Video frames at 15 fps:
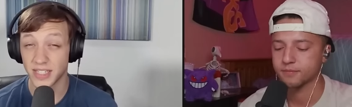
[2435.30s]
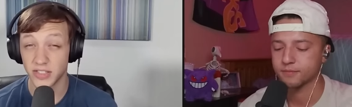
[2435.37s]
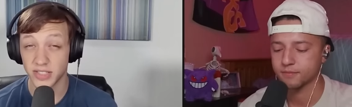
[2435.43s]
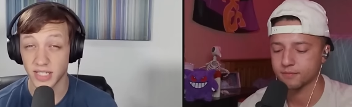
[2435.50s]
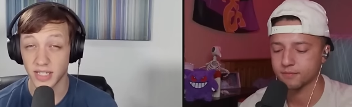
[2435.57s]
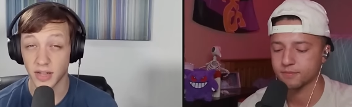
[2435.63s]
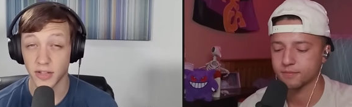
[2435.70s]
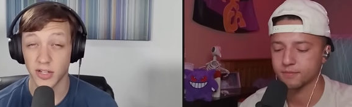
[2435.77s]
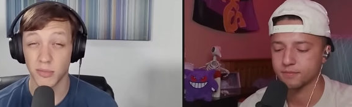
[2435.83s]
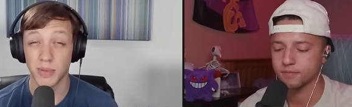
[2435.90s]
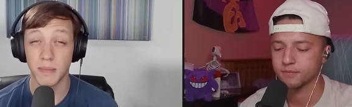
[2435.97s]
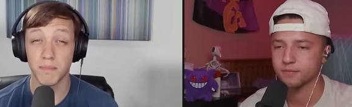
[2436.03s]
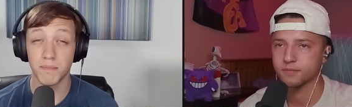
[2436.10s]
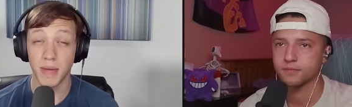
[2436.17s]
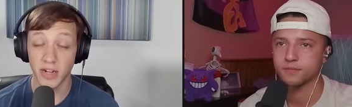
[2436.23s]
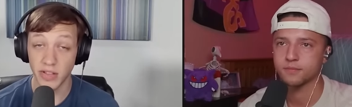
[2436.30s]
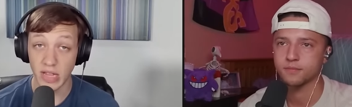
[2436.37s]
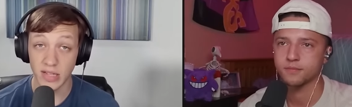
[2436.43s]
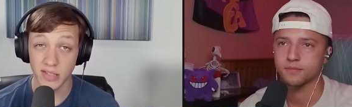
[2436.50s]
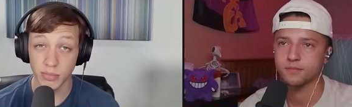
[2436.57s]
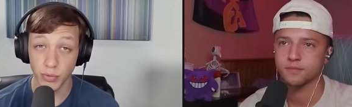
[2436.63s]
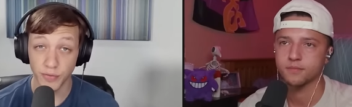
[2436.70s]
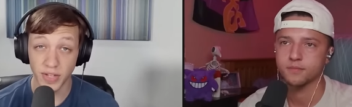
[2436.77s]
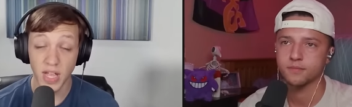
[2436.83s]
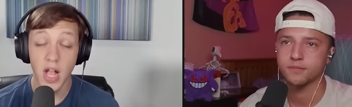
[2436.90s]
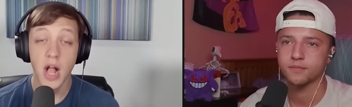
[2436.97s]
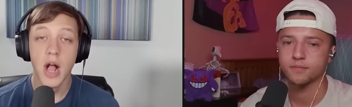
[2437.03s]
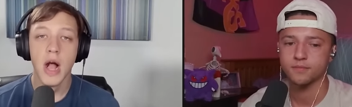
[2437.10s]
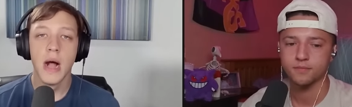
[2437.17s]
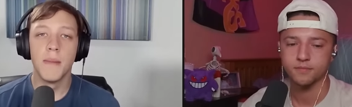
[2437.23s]
Speaker 1: you're saying nothing could be better than this movie.
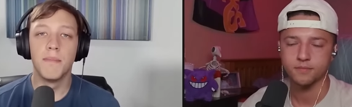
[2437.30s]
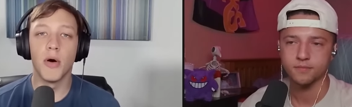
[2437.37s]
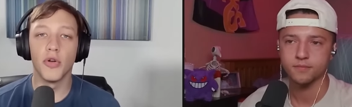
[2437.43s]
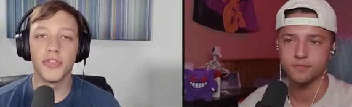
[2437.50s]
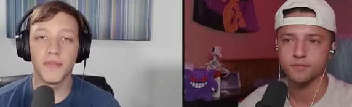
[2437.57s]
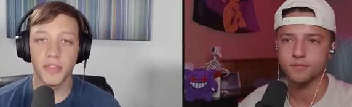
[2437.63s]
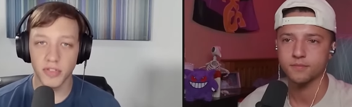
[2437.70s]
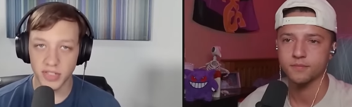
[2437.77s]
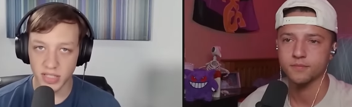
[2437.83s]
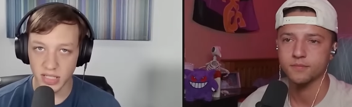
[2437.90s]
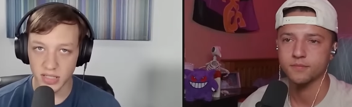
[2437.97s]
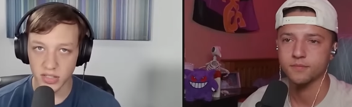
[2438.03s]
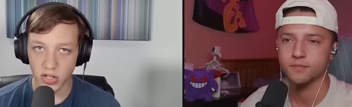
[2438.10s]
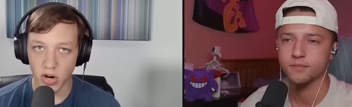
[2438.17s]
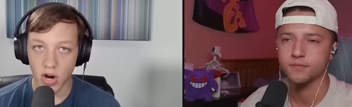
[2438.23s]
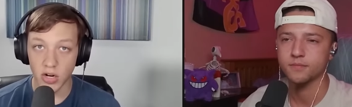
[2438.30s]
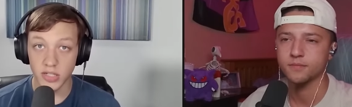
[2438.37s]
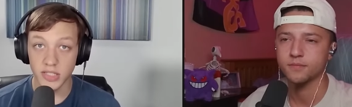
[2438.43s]
Both of those things are our